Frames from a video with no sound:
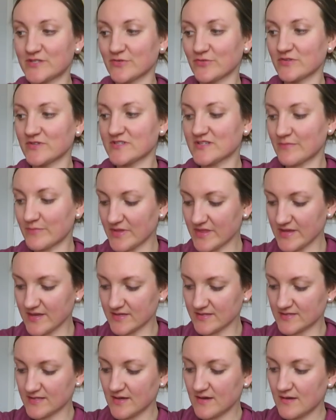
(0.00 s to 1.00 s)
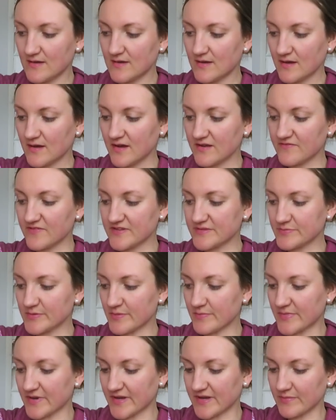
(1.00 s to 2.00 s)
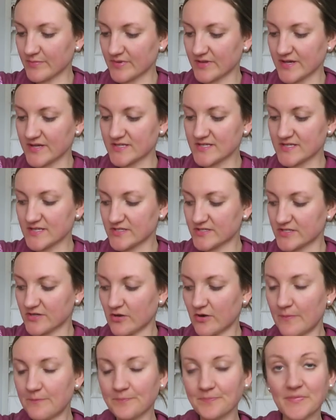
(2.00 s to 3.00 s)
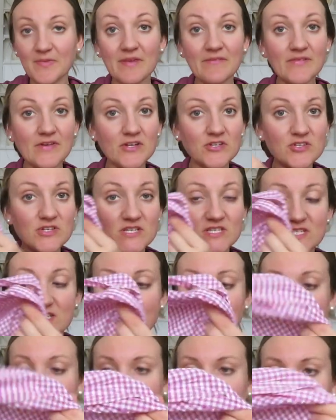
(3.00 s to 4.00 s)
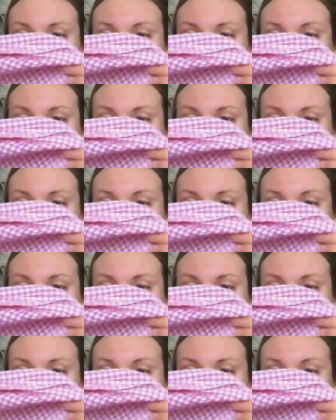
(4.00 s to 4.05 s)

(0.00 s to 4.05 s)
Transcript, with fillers: sold some of these on Facebook Marketplace. So if you're interested, let